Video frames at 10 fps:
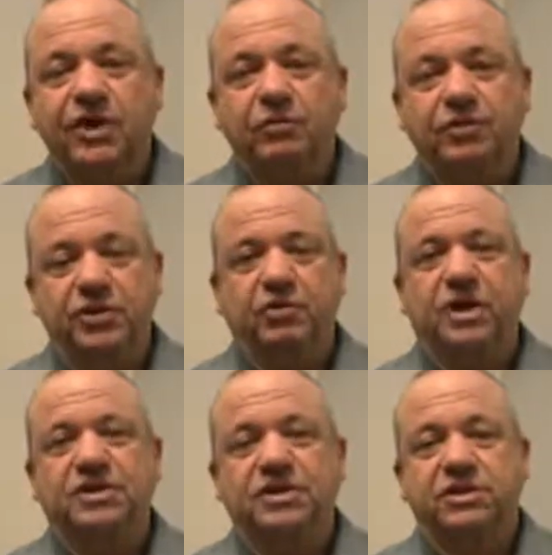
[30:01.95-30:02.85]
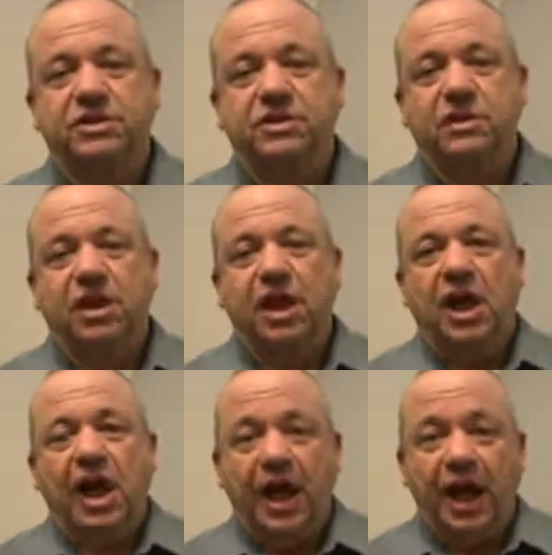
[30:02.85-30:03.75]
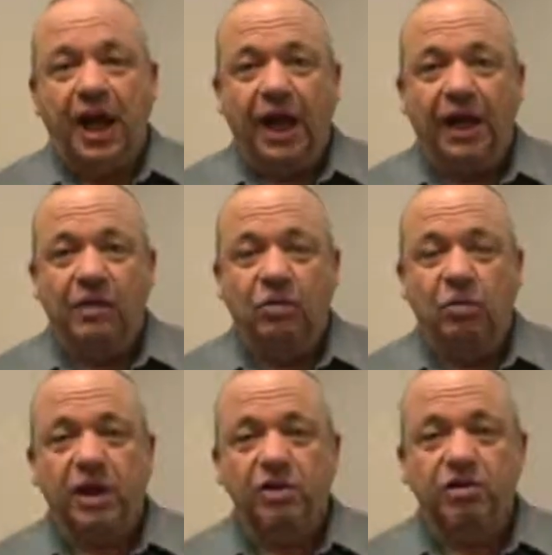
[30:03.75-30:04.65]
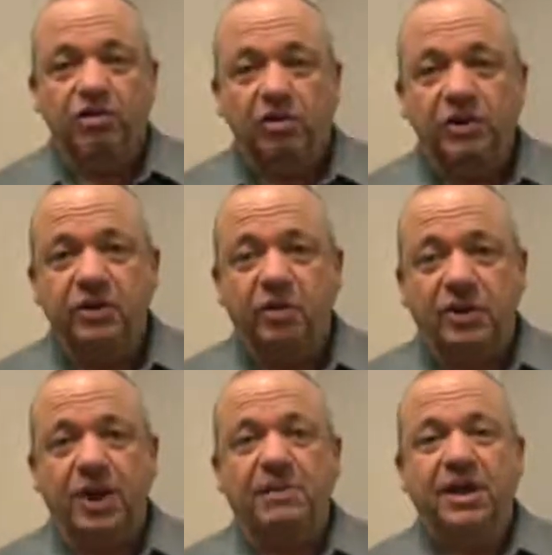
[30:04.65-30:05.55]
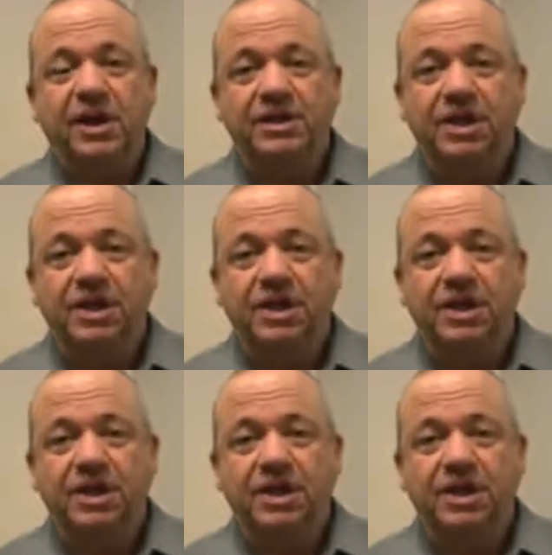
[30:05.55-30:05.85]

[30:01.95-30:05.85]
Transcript: with the crisis. And what you do with Obama is